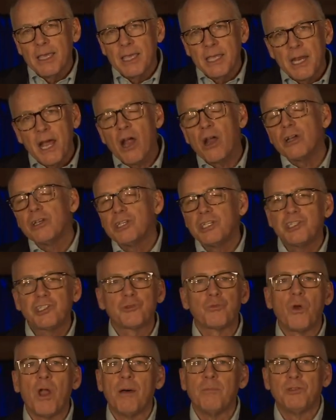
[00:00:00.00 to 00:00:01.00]
In our
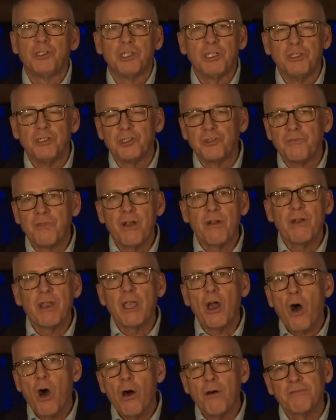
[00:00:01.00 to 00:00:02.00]
disruptions,
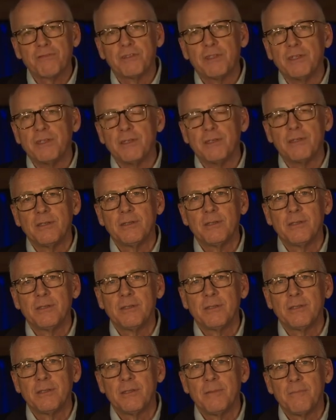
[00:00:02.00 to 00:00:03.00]
very often,
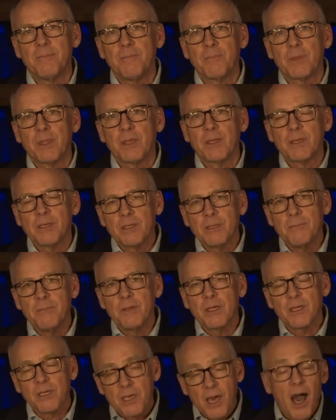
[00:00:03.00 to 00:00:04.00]

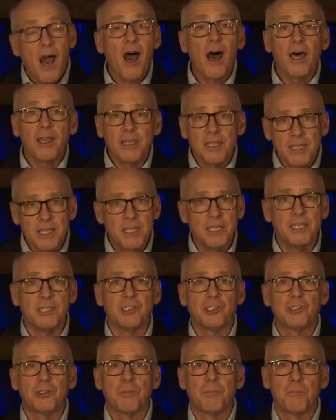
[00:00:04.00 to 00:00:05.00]
God
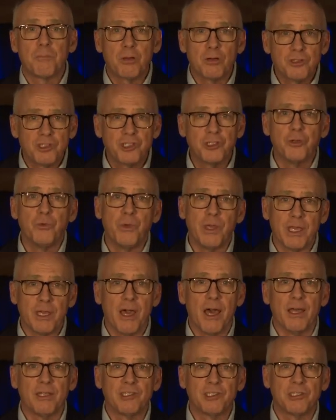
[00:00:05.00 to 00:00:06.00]
is
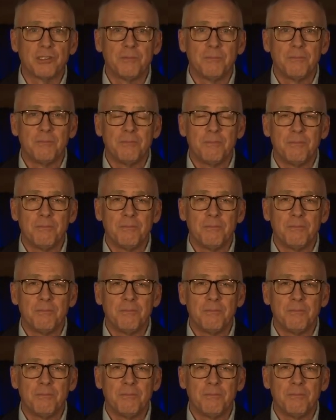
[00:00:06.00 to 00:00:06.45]
pursuing us.